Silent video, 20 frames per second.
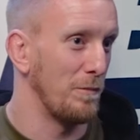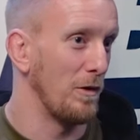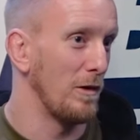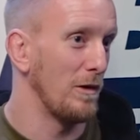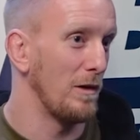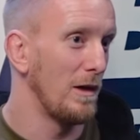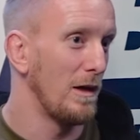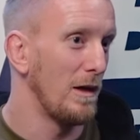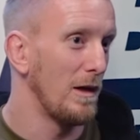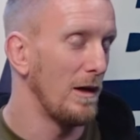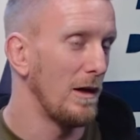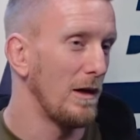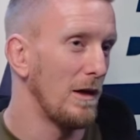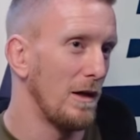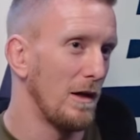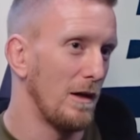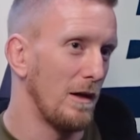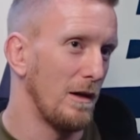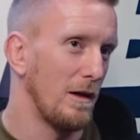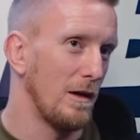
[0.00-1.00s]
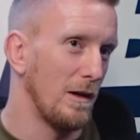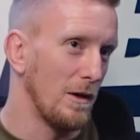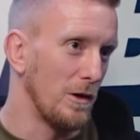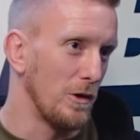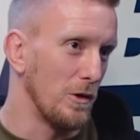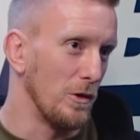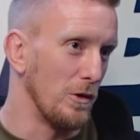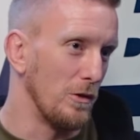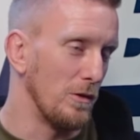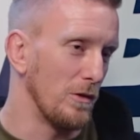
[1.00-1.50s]
But
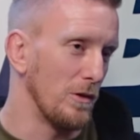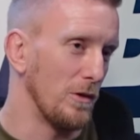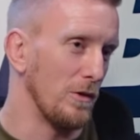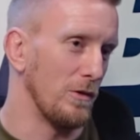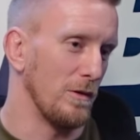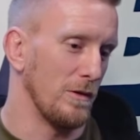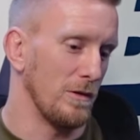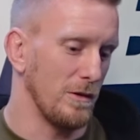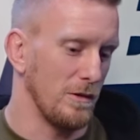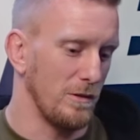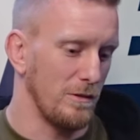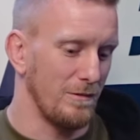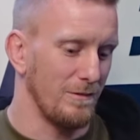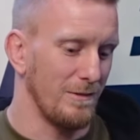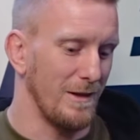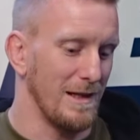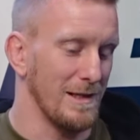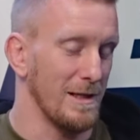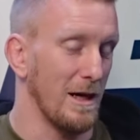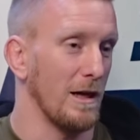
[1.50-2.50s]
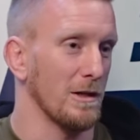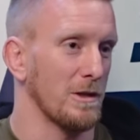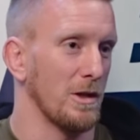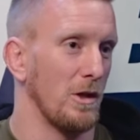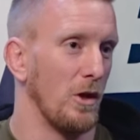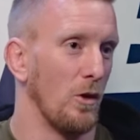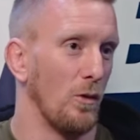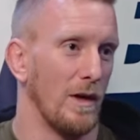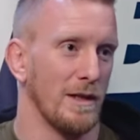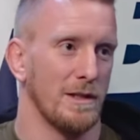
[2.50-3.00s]
you, you it's hard to
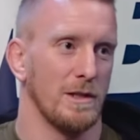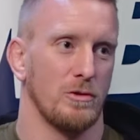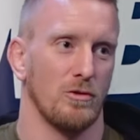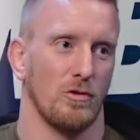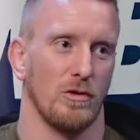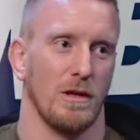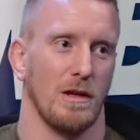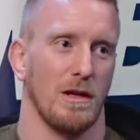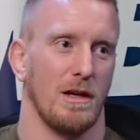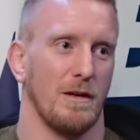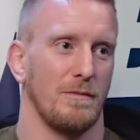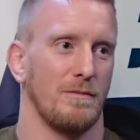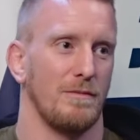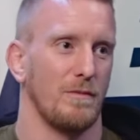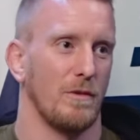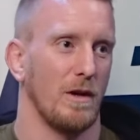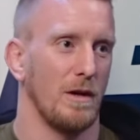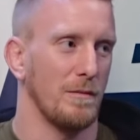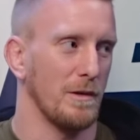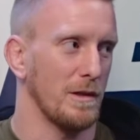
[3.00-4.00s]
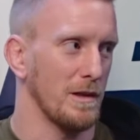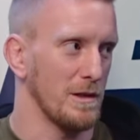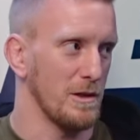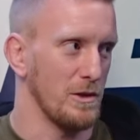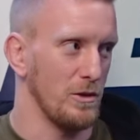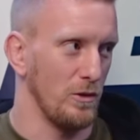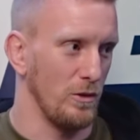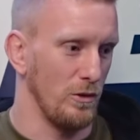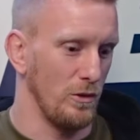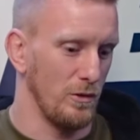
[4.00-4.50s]
know where to draw the line, right?
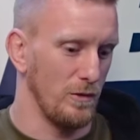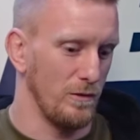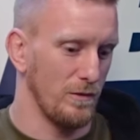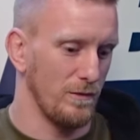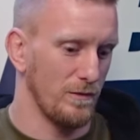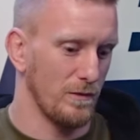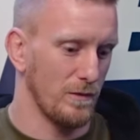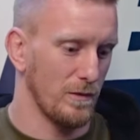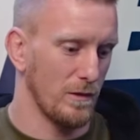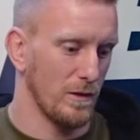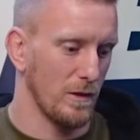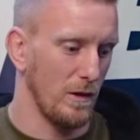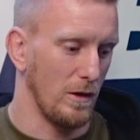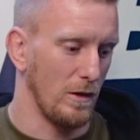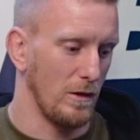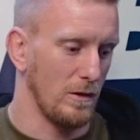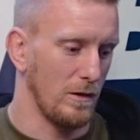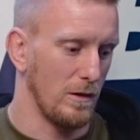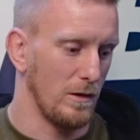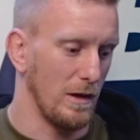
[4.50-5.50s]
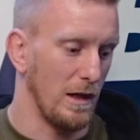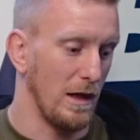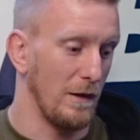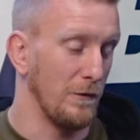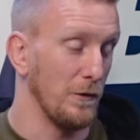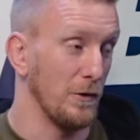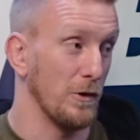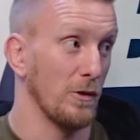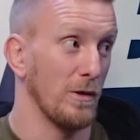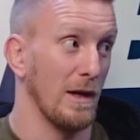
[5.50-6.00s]
Because you,
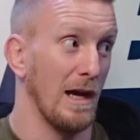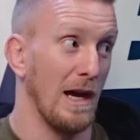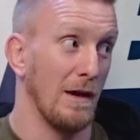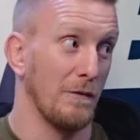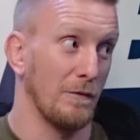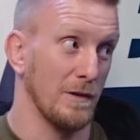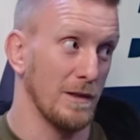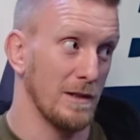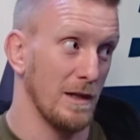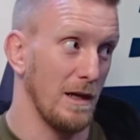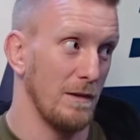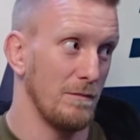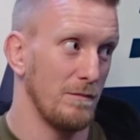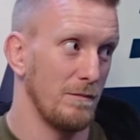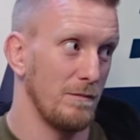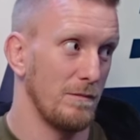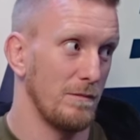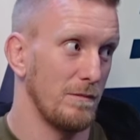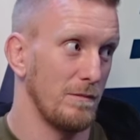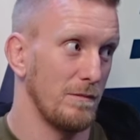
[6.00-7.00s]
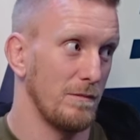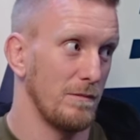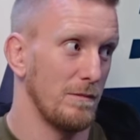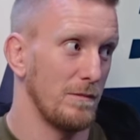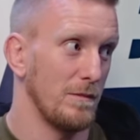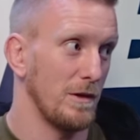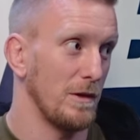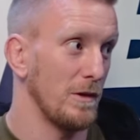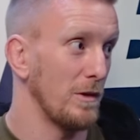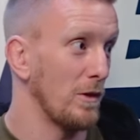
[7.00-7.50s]
if you do that every time,
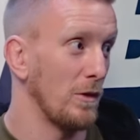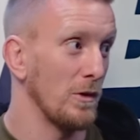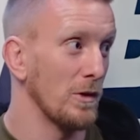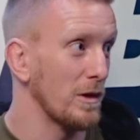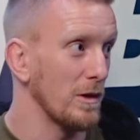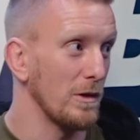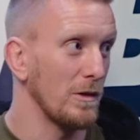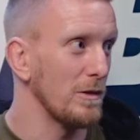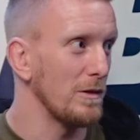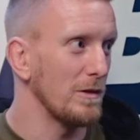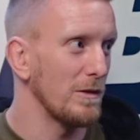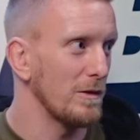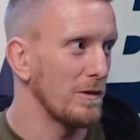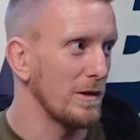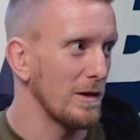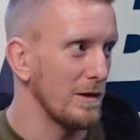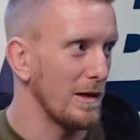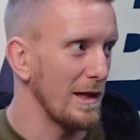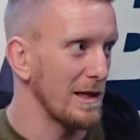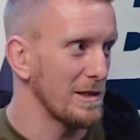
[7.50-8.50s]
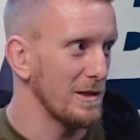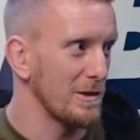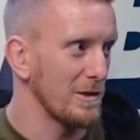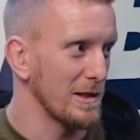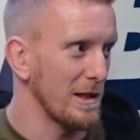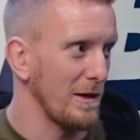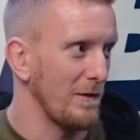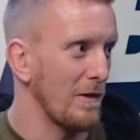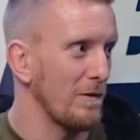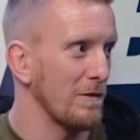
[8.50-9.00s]
you know, you, you could listen to
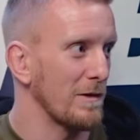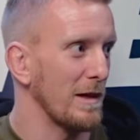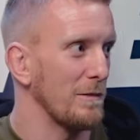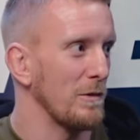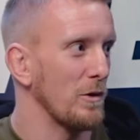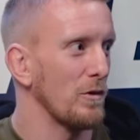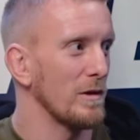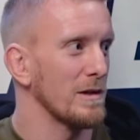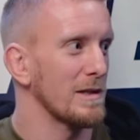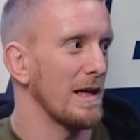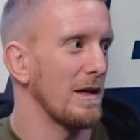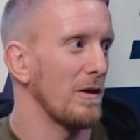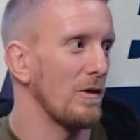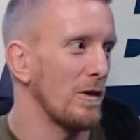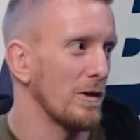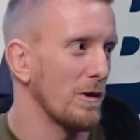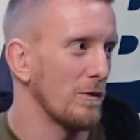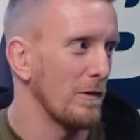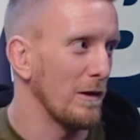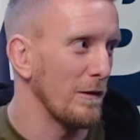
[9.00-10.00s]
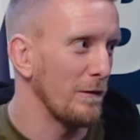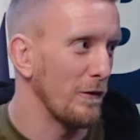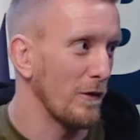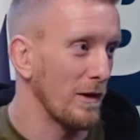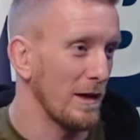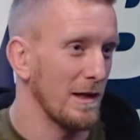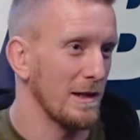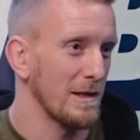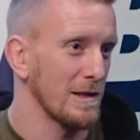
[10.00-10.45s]
yourself every time. You're always saying, oh, I don't really feel like it.